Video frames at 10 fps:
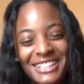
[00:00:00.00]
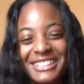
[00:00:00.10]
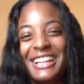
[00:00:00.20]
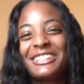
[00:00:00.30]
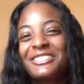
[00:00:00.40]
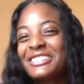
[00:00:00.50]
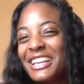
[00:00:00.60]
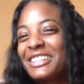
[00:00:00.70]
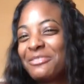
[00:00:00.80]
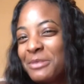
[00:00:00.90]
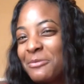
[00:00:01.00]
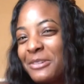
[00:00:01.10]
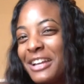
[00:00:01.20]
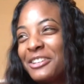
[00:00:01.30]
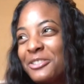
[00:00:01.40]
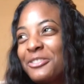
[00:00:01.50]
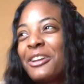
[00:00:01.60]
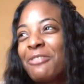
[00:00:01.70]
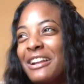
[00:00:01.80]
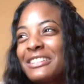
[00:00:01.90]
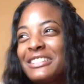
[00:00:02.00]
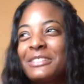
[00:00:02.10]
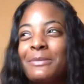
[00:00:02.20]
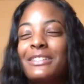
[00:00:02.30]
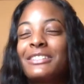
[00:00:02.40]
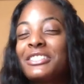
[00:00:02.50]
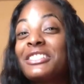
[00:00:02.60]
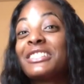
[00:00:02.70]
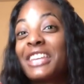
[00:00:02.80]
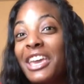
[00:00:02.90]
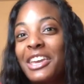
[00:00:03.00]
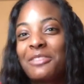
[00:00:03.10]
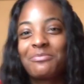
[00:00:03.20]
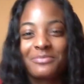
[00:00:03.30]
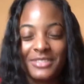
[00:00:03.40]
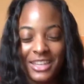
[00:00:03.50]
because I know it's like some people I know that watch this, but she just came.